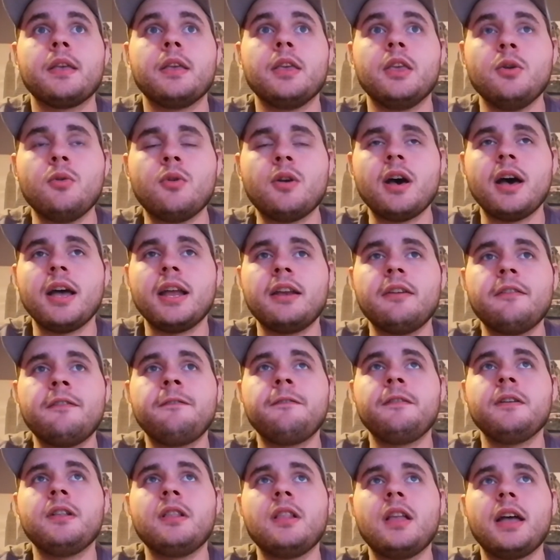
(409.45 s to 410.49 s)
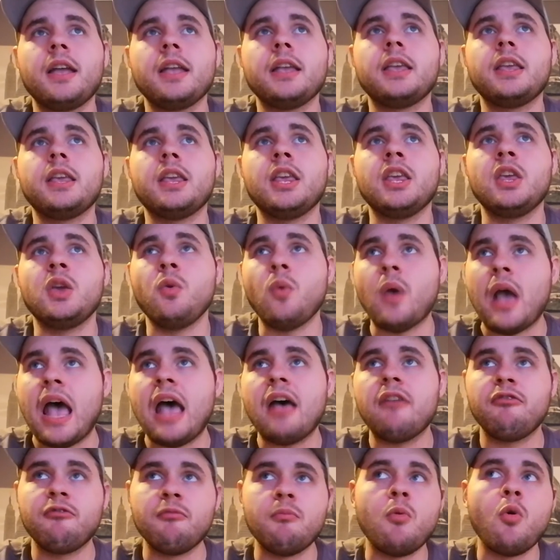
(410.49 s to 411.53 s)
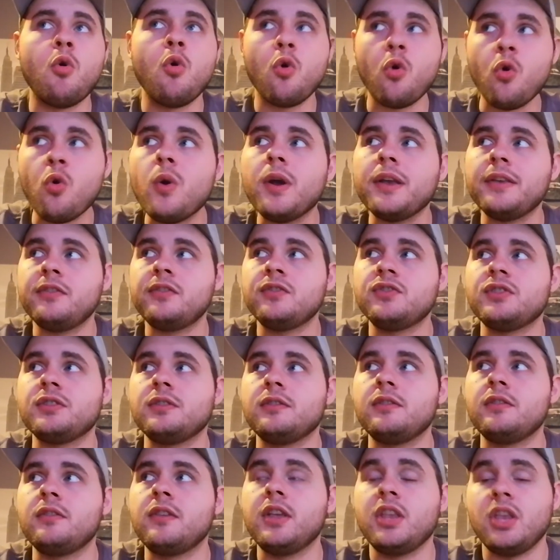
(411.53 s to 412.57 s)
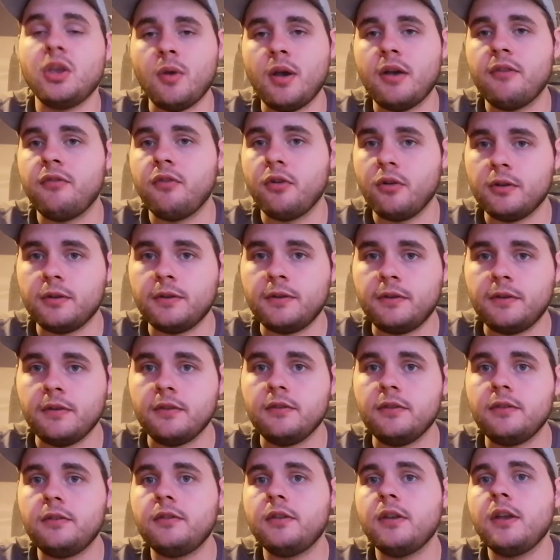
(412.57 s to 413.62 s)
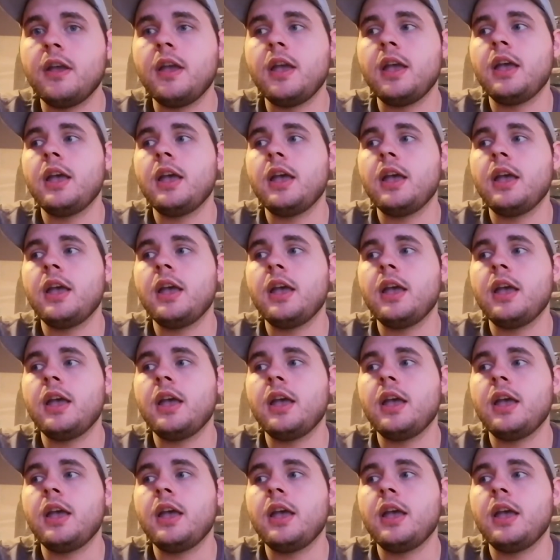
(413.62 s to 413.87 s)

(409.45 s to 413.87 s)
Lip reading: you kind of feel like you have more questions than you have answers.